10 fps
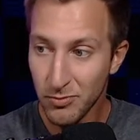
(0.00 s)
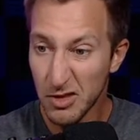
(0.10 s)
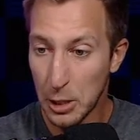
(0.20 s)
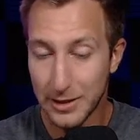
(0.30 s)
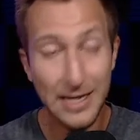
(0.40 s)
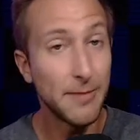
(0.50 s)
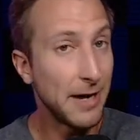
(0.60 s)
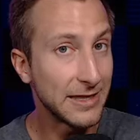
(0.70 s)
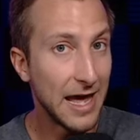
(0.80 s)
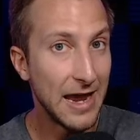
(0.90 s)
I mean, think
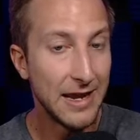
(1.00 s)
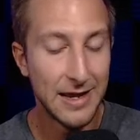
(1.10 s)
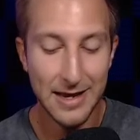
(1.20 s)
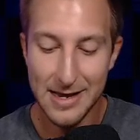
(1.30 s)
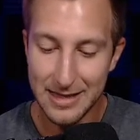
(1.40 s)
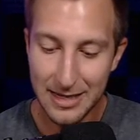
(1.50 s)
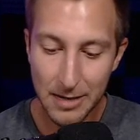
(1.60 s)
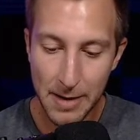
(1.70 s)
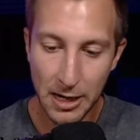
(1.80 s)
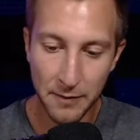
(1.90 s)
about that. Think
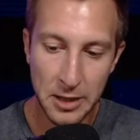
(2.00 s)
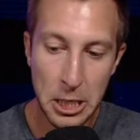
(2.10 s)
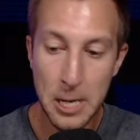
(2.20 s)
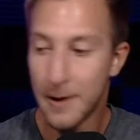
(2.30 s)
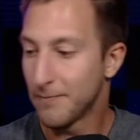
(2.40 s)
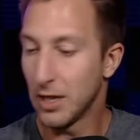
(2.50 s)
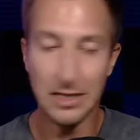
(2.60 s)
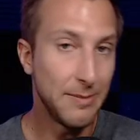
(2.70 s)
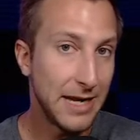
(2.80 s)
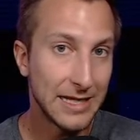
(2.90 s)
about if he
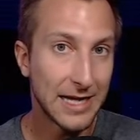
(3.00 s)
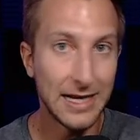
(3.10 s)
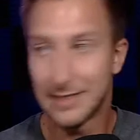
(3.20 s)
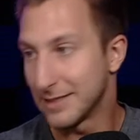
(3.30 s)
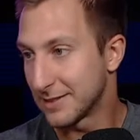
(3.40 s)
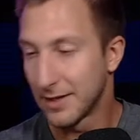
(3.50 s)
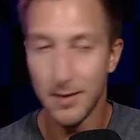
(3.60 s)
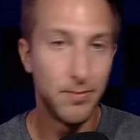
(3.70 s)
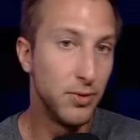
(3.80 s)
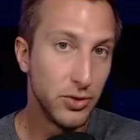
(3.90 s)
eliminates ISIS,
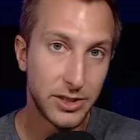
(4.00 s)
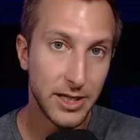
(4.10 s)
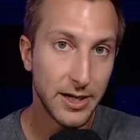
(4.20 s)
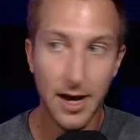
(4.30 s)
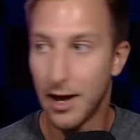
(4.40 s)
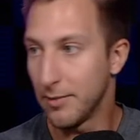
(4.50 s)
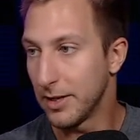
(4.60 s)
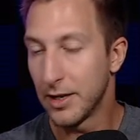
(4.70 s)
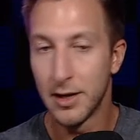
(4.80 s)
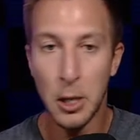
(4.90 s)
boosts the
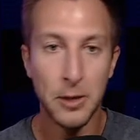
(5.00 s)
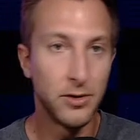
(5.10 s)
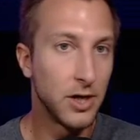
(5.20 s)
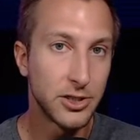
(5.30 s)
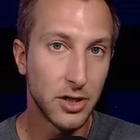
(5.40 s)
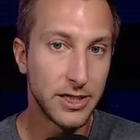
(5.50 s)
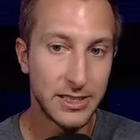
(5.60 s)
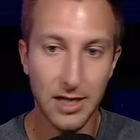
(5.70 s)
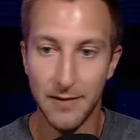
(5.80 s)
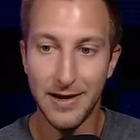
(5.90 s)
economy, you know, does all this
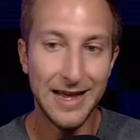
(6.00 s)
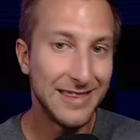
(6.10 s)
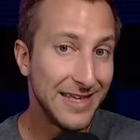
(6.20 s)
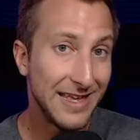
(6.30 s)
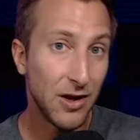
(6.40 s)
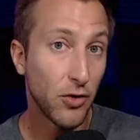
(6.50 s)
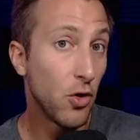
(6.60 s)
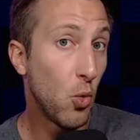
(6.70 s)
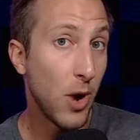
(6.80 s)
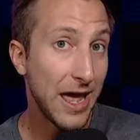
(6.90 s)
stuff, and then on
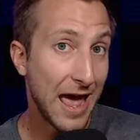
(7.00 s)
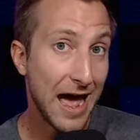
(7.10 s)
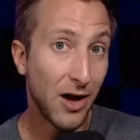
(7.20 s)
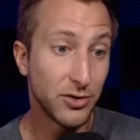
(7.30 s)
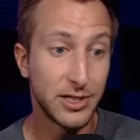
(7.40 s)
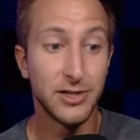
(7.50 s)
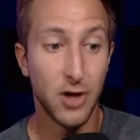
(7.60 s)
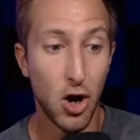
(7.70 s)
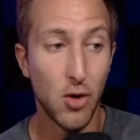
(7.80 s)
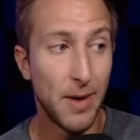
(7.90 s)
the way out says,
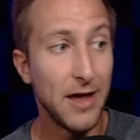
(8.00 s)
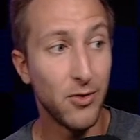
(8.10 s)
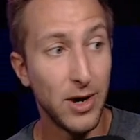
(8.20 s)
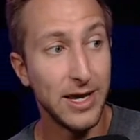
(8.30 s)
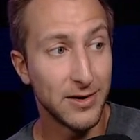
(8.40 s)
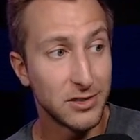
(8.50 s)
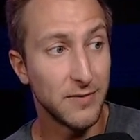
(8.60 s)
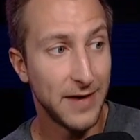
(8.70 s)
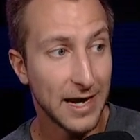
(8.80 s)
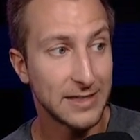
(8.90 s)
oh, by the way, here's the
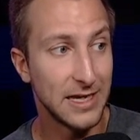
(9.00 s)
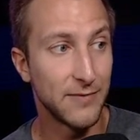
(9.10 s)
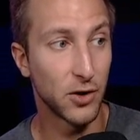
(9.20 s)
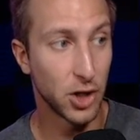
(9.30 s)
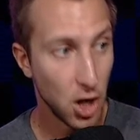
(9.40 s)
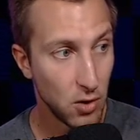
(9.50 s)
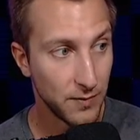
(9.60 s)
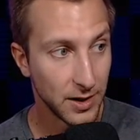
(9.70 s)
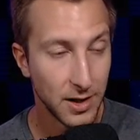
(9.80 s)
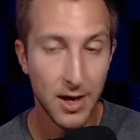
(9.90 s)
vaccine for
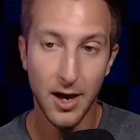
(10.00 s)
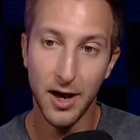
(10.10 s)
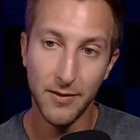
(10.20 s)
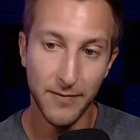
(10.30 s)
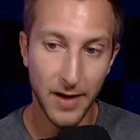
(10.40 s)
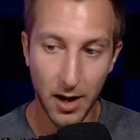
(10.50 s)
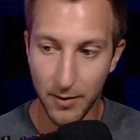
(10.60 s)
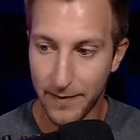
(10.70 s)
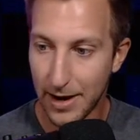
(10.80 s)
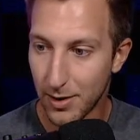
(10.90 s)
COVID,
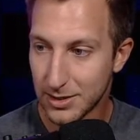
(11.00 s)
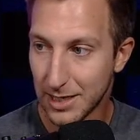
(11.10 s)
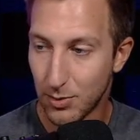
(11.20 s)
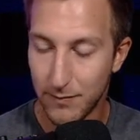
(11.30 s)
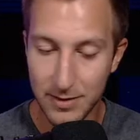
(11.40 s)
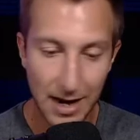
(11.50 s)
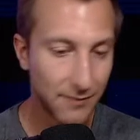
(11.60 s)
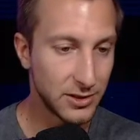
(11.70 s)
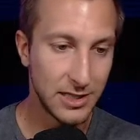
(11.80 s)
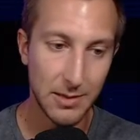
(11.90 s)
a virus like we've
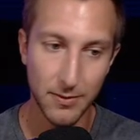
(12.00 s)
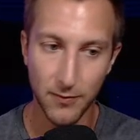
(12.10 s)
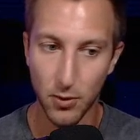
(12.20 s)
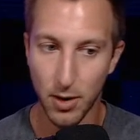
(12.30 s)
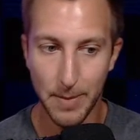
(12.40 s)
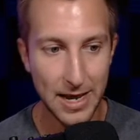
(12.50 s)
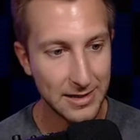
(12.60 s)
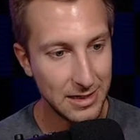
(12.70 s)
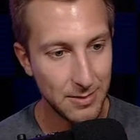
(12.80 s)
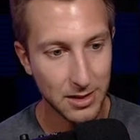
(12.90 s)
never seen before, a
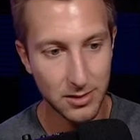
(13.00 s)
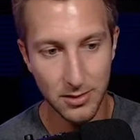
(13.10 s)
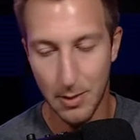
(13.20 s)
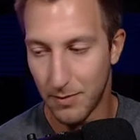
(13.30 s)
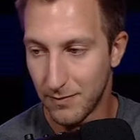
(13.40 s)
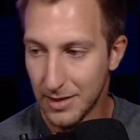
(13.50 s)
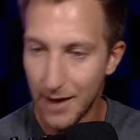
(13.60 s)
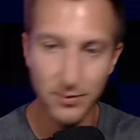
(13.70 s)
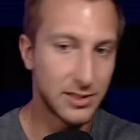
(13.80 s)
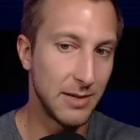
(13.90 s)
pandemic that we've
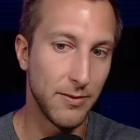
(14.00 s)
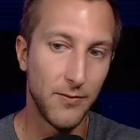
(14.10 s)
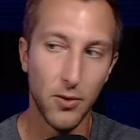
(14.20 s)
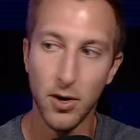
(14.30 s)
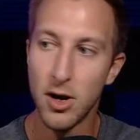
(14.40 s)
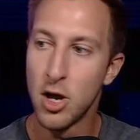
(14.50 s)
never seen before,